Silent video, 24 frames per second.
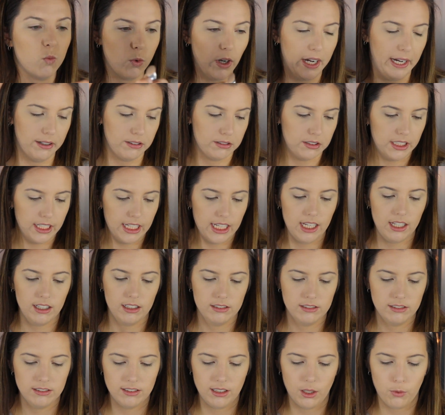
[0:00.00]

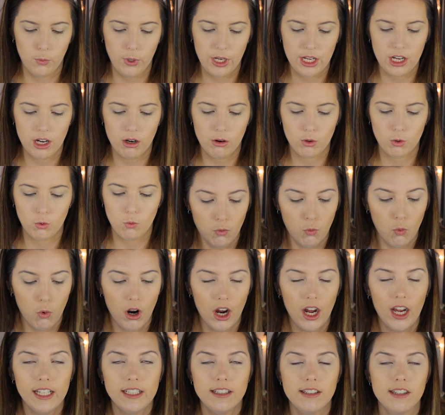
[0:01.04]
rarely. Like we go to
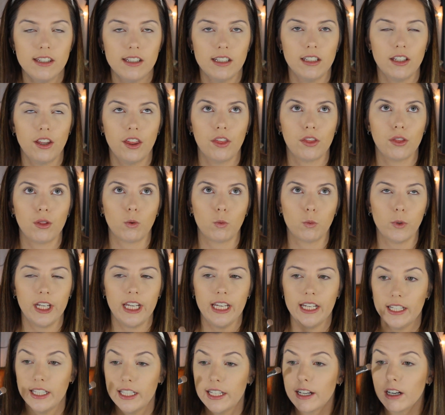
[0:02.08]
one to
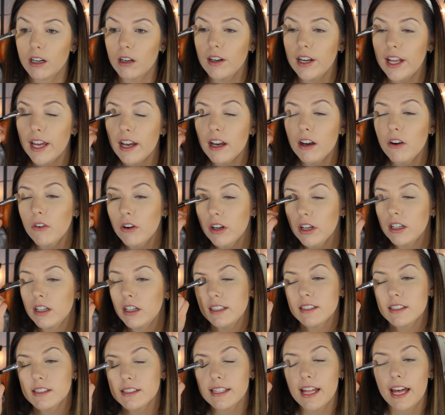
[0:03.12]
three a year now
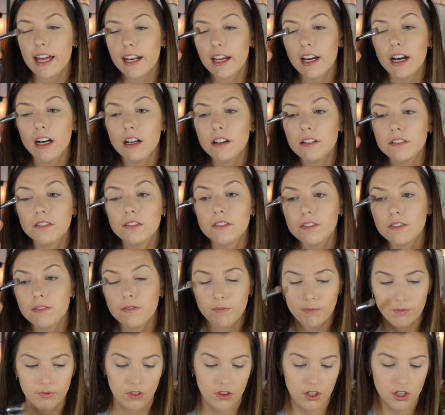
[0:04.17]
instead of
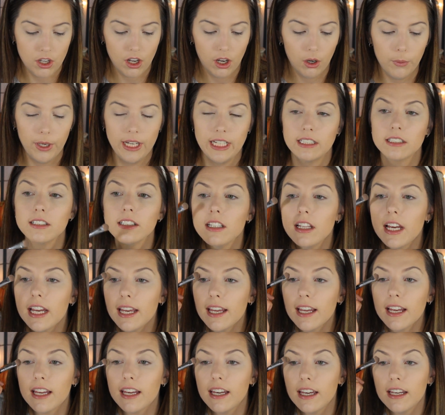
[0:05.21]
going to
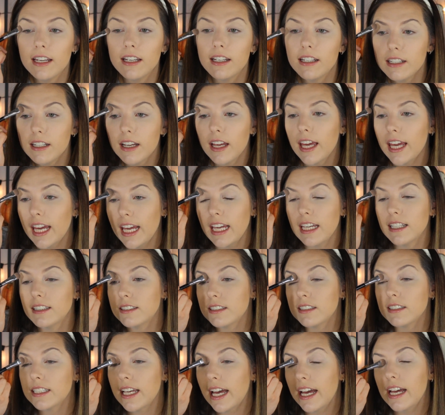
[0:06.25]
like eight
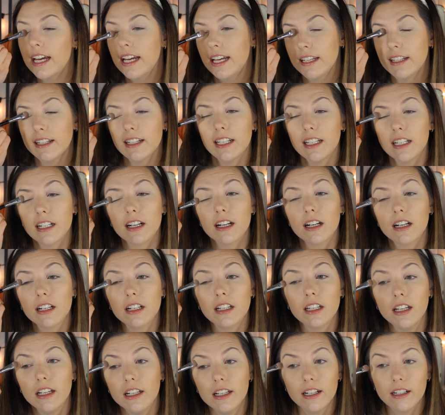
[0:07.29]
to 10 a year,
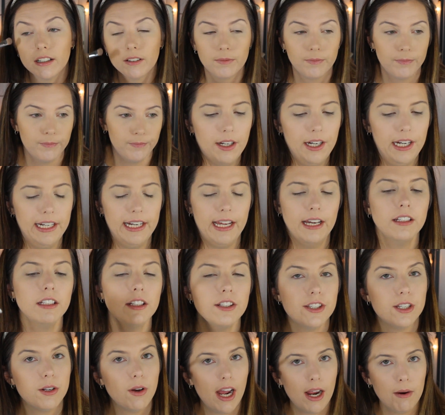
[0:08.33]
you know? All right, now
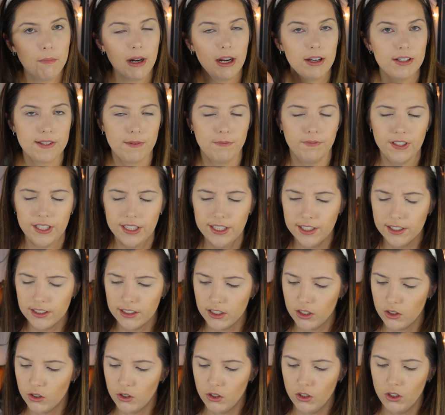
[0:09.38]
let's do eyebrows. I'm feeling a
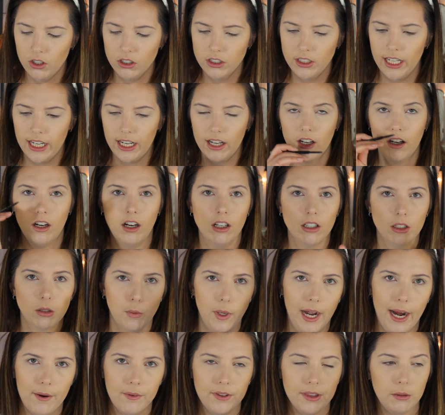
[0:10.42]
little like all
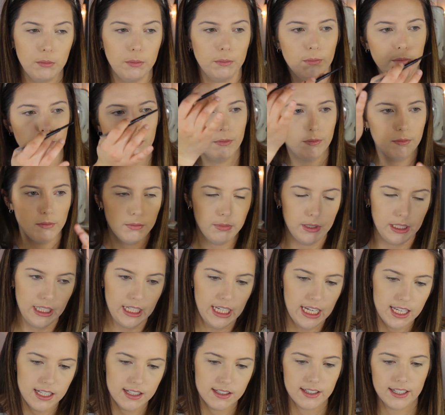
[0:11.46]
around the
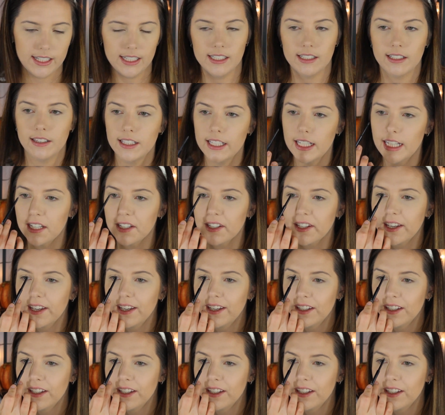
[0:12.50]
place kind of thing